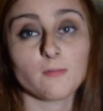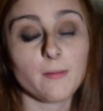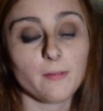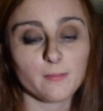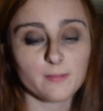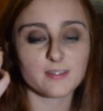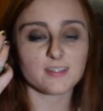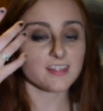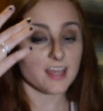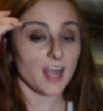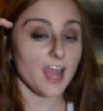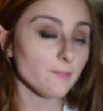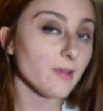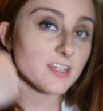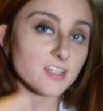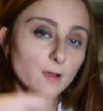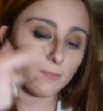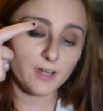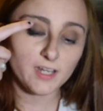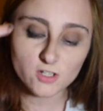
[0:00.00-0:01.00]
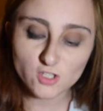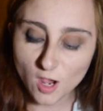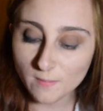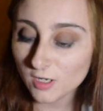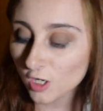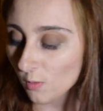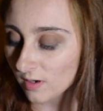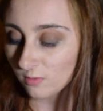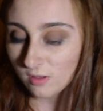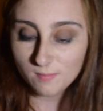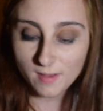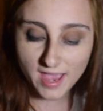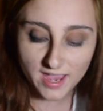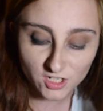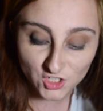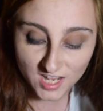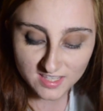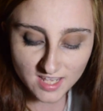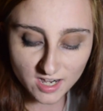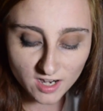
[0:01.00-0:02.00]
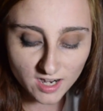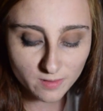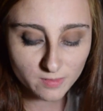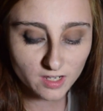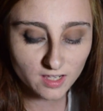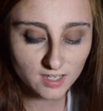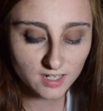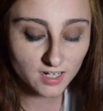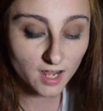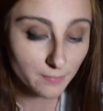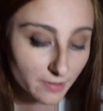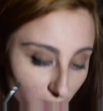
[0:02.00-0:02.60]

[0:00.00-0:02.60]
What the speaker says: my purposes, like I messed up right here, so I'm going to go in with my Jet Setter and I'm going to clean it up